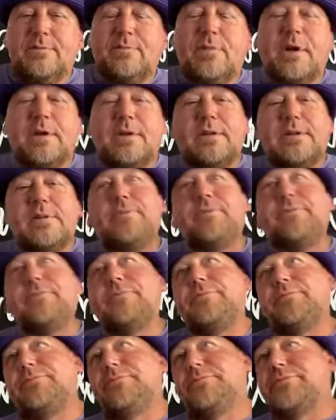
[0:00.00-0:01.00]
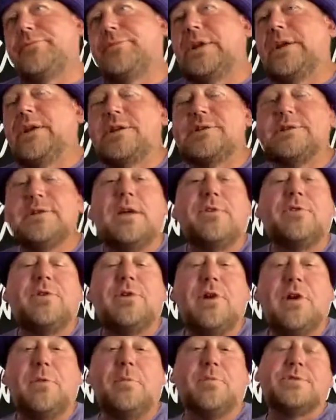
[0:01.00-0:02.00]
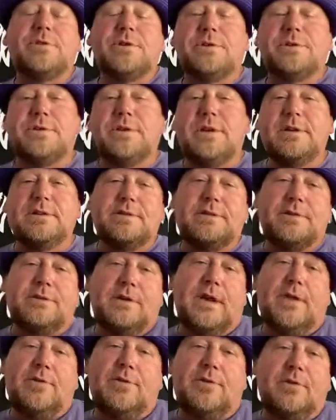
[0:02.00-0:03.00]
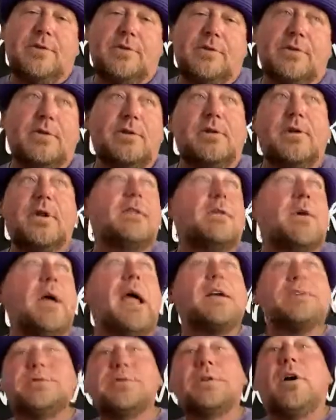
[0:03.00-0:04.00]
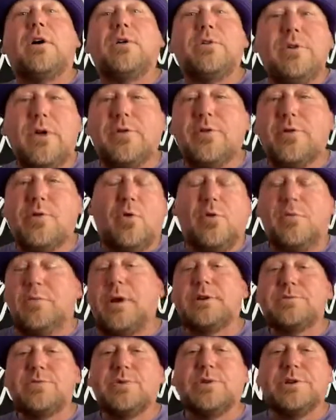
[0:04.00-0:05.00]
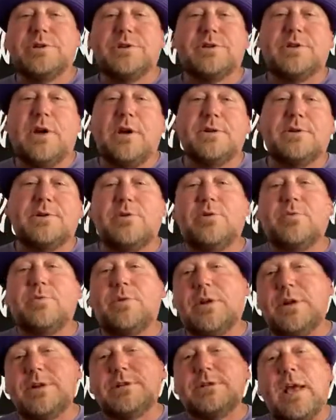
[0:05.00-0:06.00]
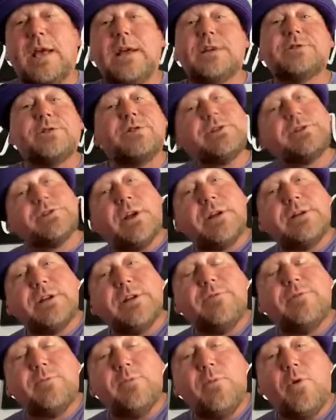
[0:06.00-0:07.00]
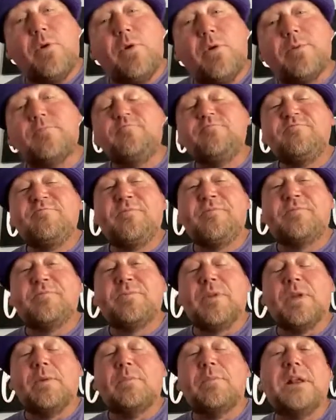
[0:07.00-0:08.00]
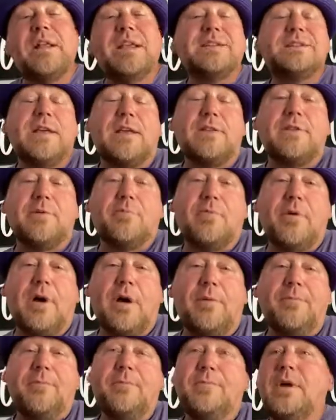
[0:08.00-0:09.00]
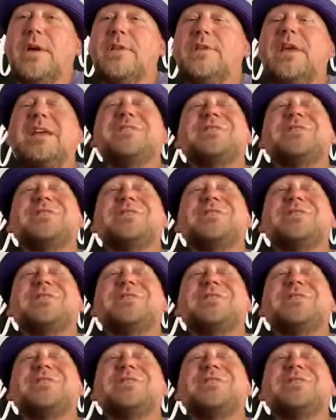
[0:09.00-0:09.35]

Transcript: but he doesn't have the numbers as, as the other. Actually, all the other quarterbacks really suck too, but he's actually sucked even more but he's had the problem. And they